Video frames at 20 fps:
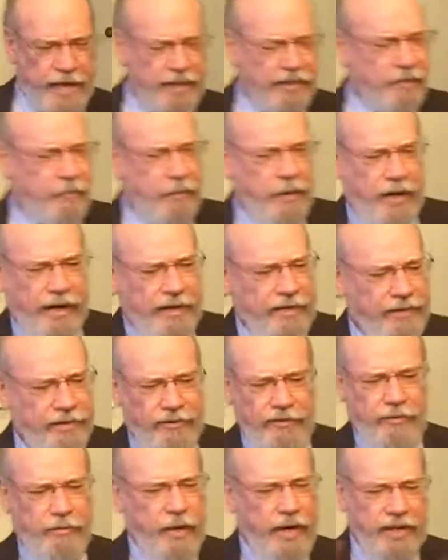back to
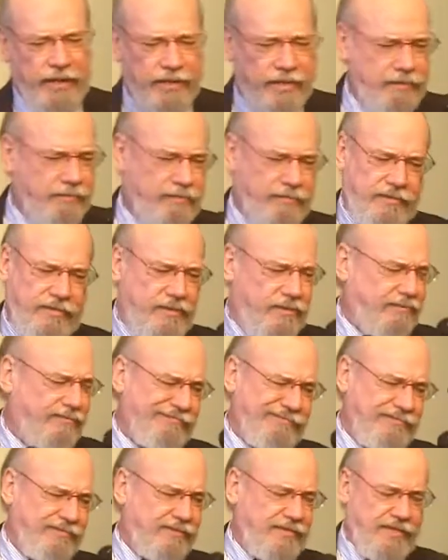Pilate. You know, Pilate,
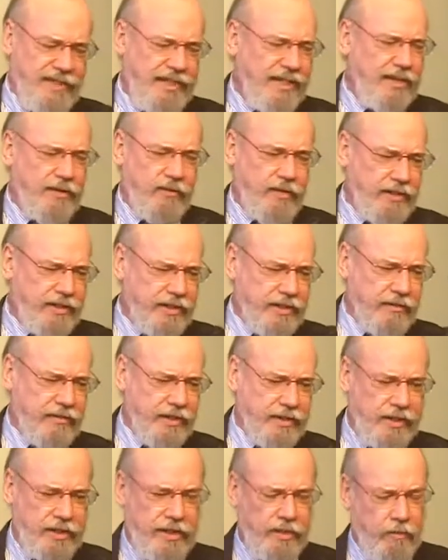he didn't want to
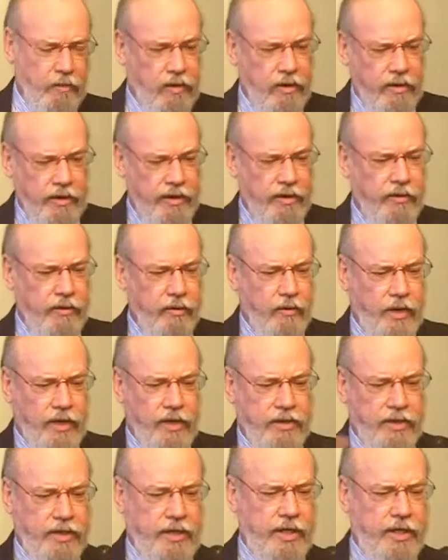deal with this anymore. You know, he
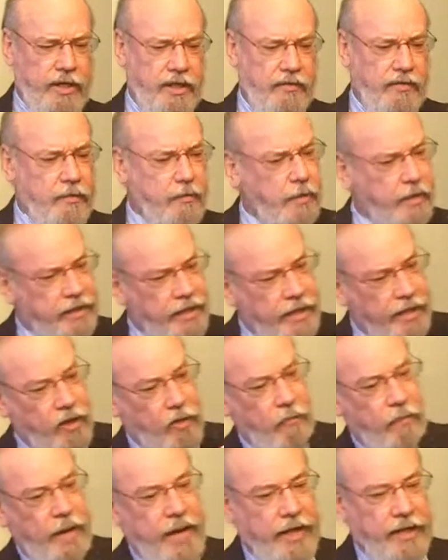washed his hands of it. But they
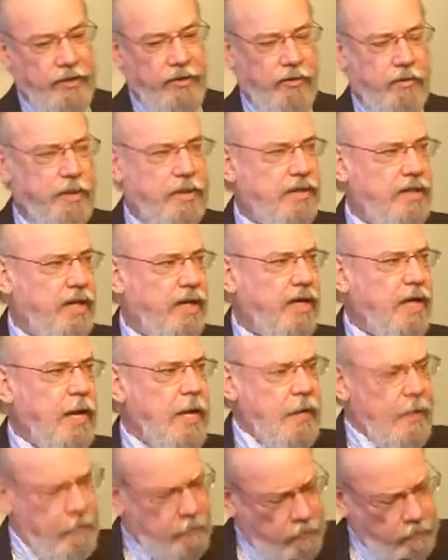go back to him and say,
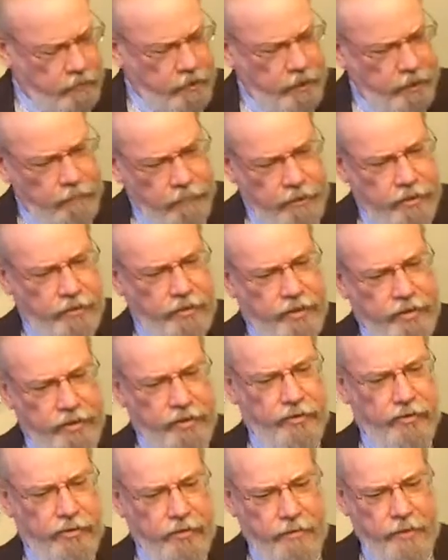okay, what are you
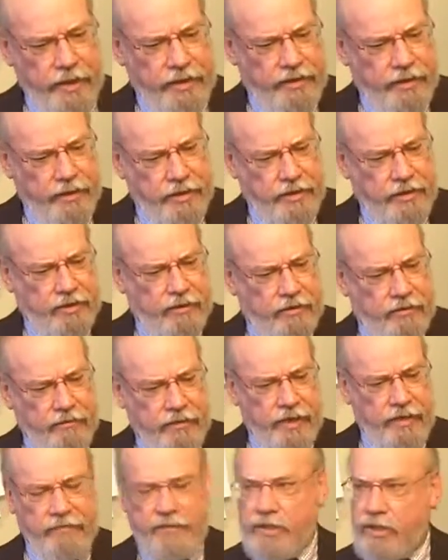going to do to make this
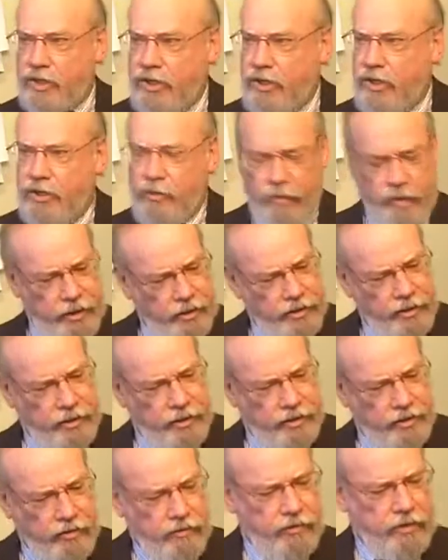grave secure? What are you
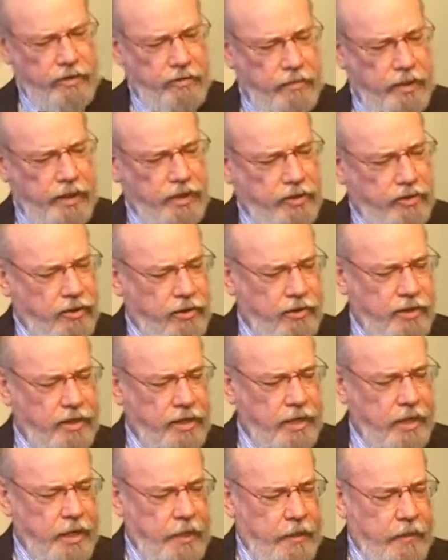going to do to make sure
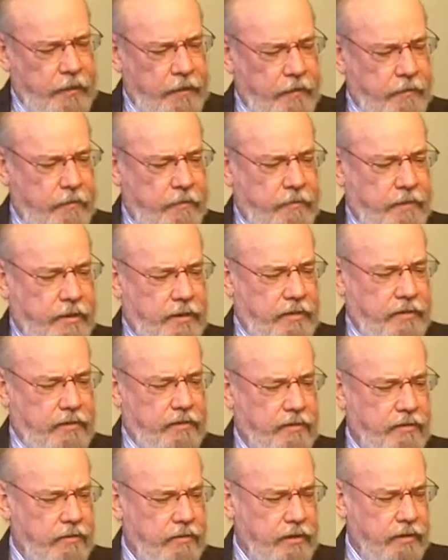that, you know,
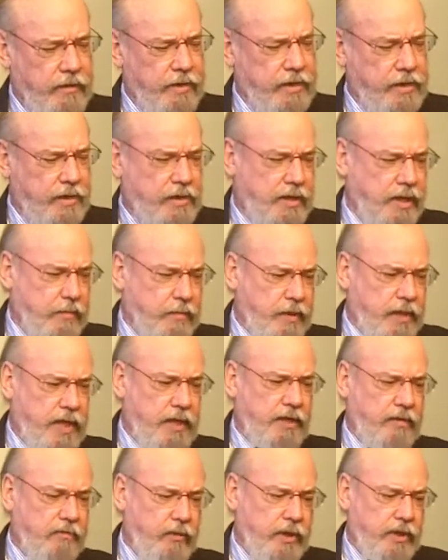there isn't some
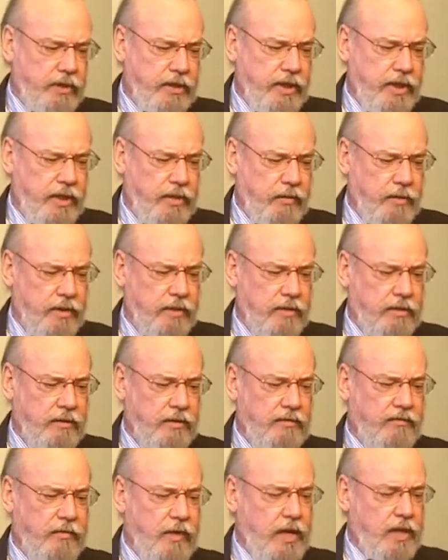kind of weird thing where
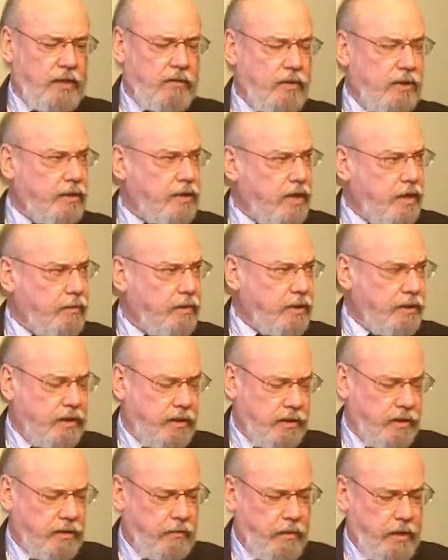those followers come and
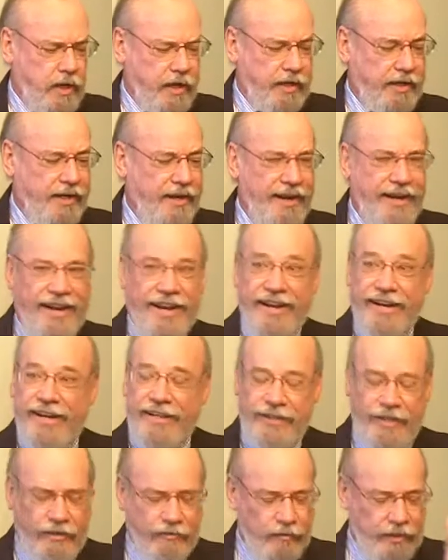steal his body?
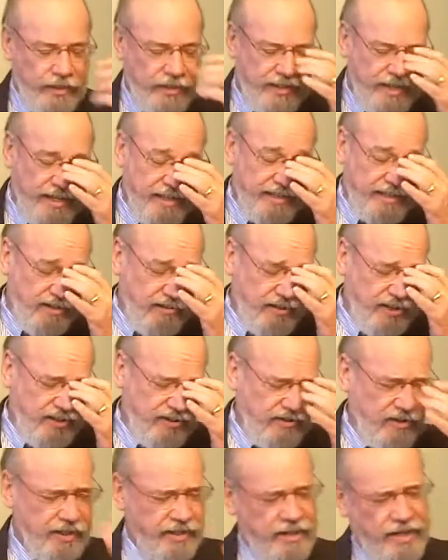And I love what he said. He said,
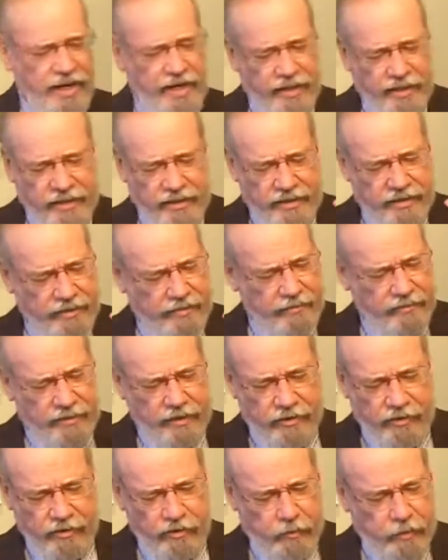okay, you can take
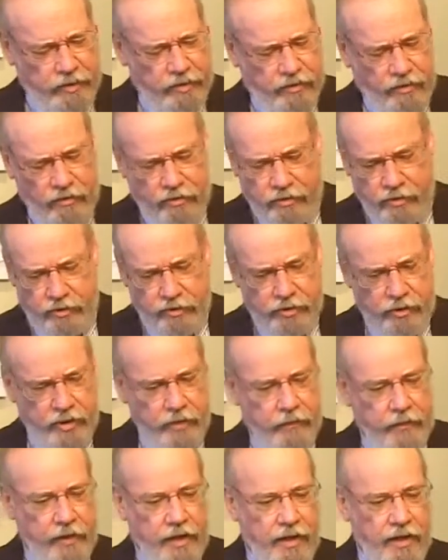a group of
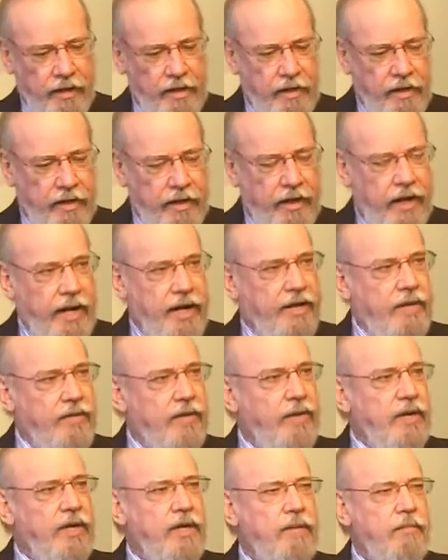soldiers
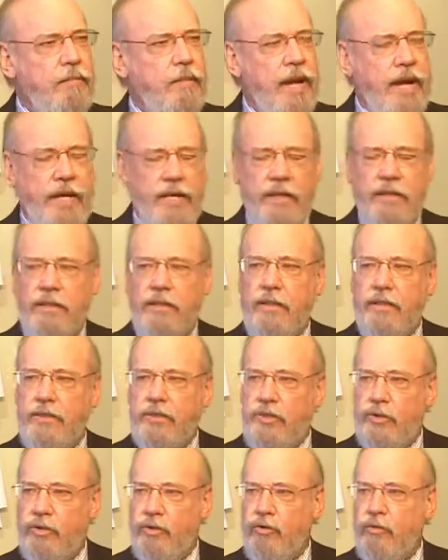and then make the
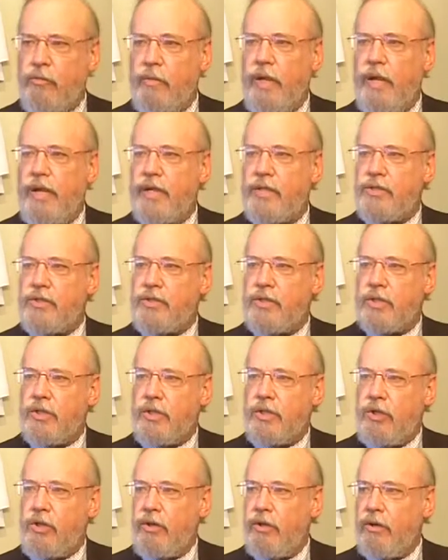tomb as
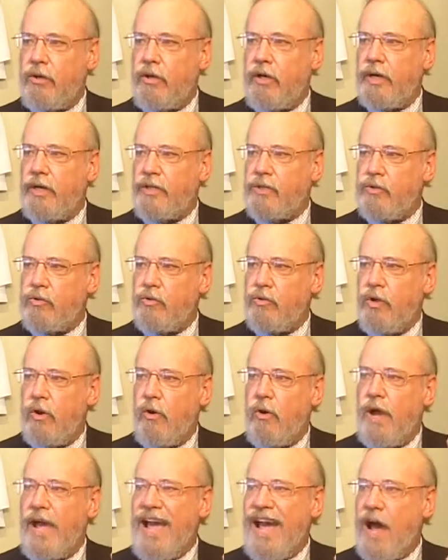secure as you
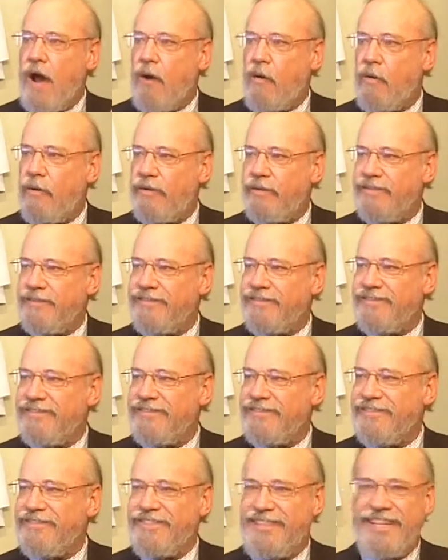know how.
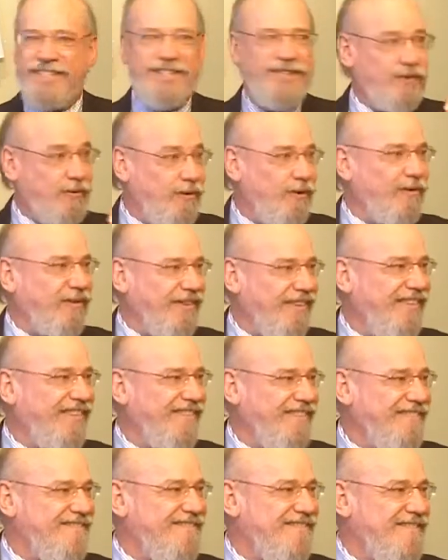That's the quote.
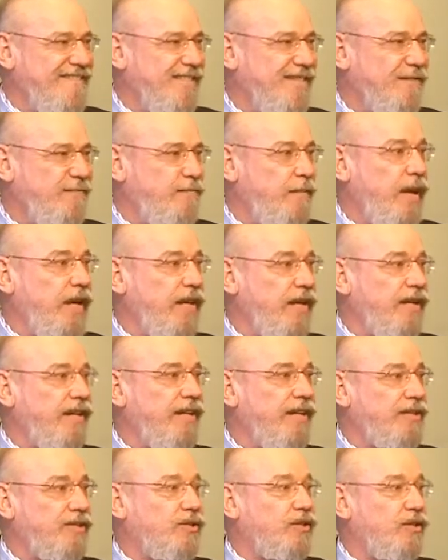Make
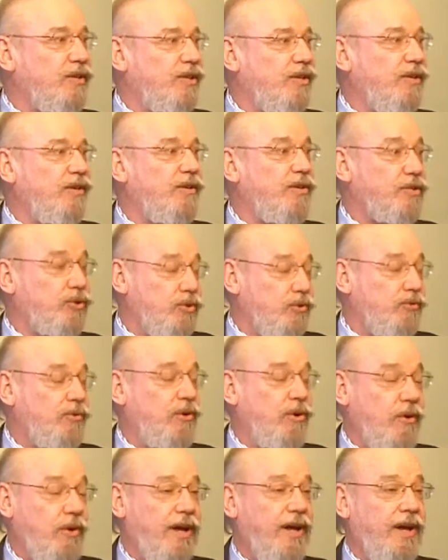it as secure as you
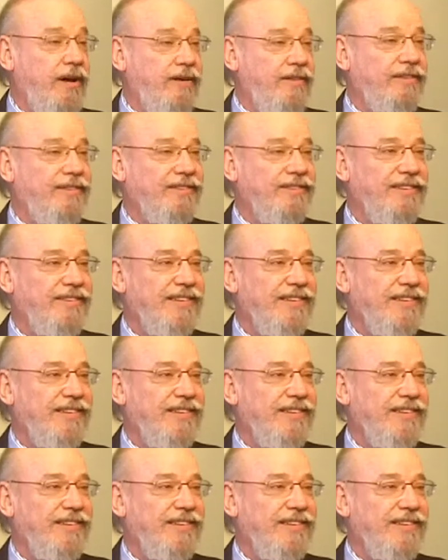know how.